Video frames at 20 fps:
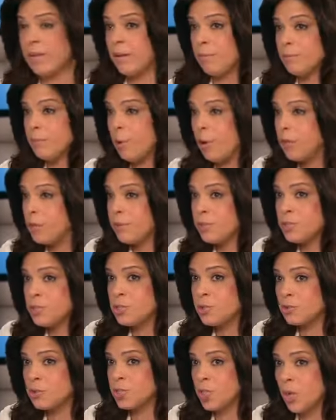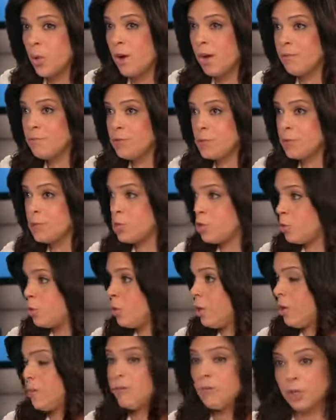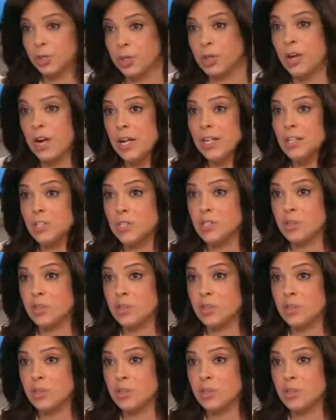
All of his students go off to four-year colleges,